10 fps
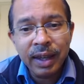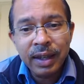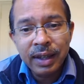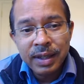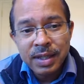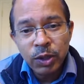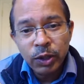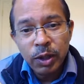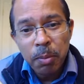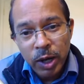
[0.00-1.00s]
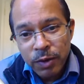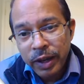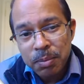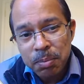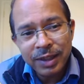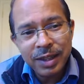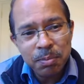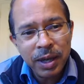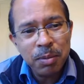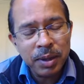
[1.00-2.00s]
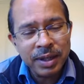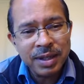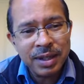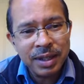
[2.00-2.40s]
So the modified monthly payment